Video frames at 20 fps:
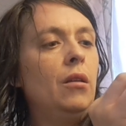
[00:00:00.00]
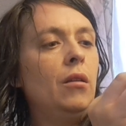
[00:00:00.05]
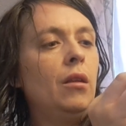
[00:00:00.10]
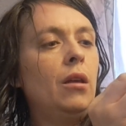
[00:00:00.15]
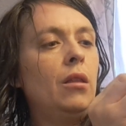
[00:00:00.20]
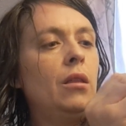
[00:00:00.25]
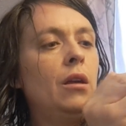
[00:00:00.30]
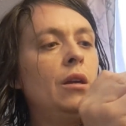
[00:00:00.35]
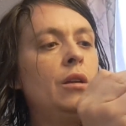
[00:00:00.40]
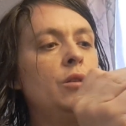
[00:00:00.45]

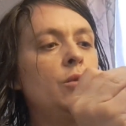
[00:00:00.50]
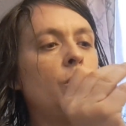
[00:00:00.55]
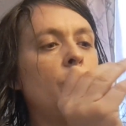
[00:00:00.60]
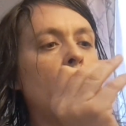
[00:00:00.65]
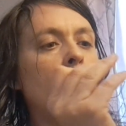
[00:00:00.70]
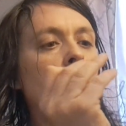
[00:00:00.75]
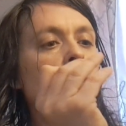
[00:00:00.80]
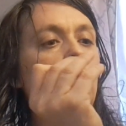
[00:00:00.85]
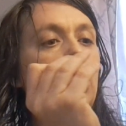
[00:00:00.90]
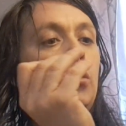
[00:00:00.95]
Like, things
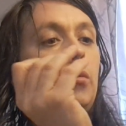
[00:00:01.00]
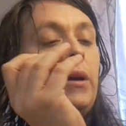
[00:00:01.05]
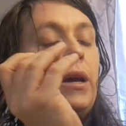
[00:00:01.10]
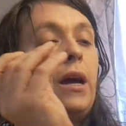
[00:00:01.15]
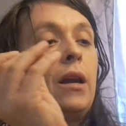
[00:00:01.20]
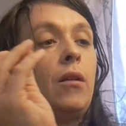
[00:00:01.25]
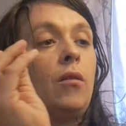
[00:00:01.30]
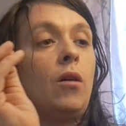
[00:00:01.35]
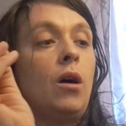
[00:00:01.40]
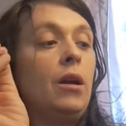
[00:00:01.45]
were good. We
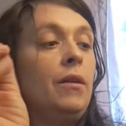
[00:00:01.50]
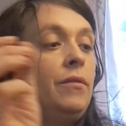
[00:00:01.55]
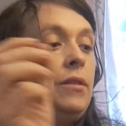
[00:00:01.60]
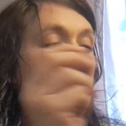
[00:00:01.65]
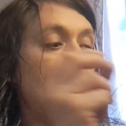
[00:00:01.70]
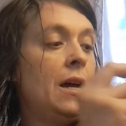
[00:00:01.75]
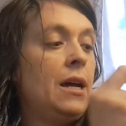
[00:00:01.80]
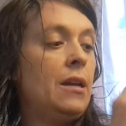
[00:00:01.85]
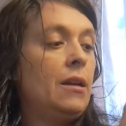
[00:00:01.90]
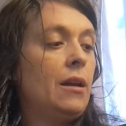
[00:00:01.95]
had a lot of
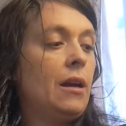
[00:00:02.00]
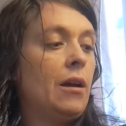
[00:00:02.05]
debt.